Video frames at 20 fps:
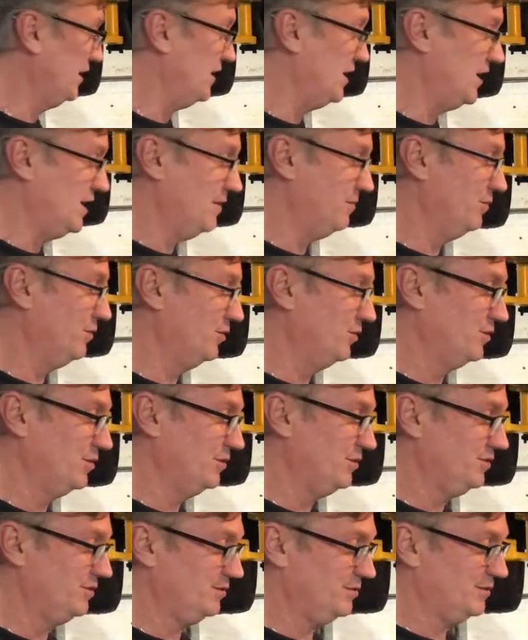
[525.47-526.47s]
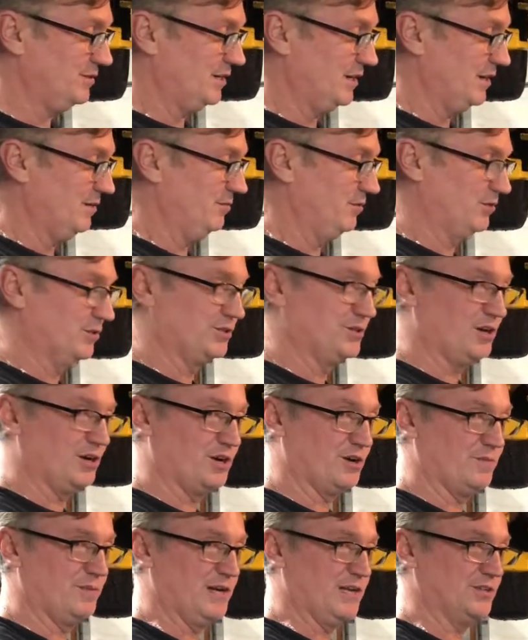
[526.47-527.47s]
I am gonna I am gonna talk
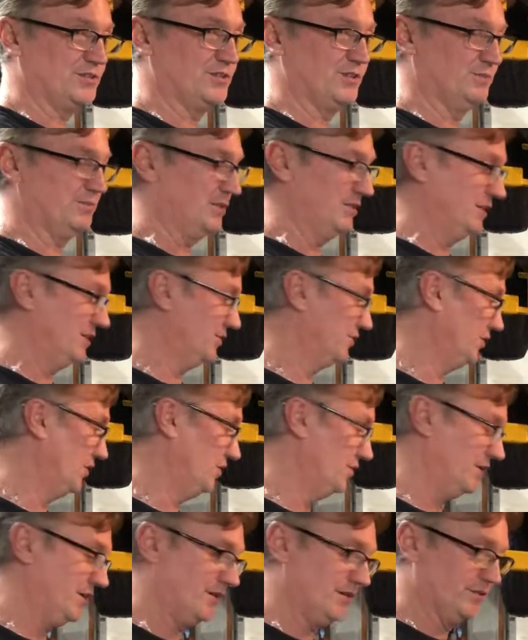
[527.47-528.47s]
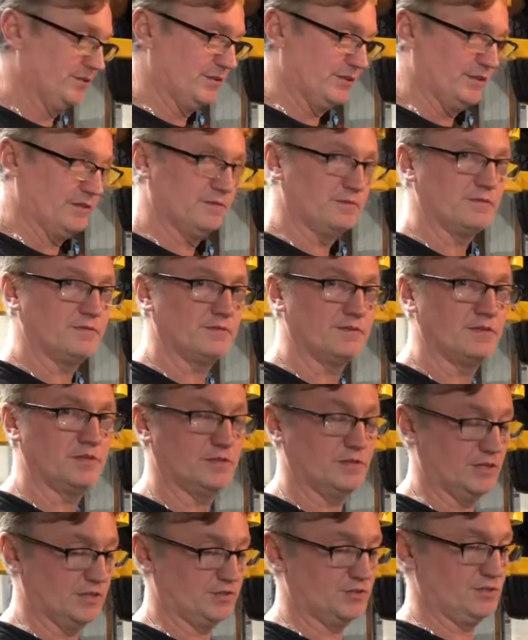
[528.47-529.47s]
about something I saw here that
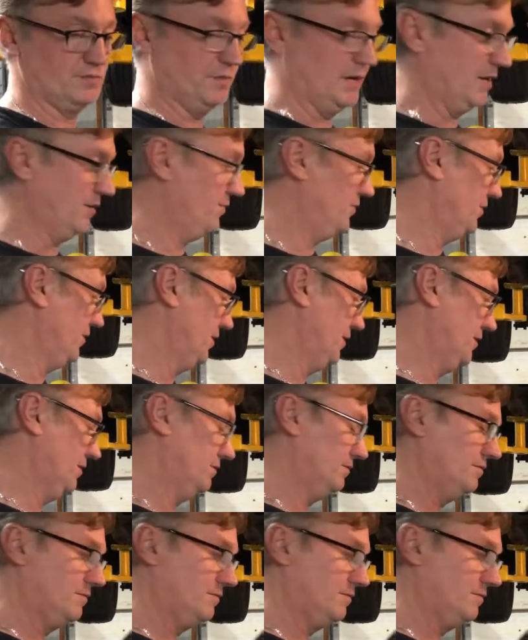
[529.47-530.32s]
that you might want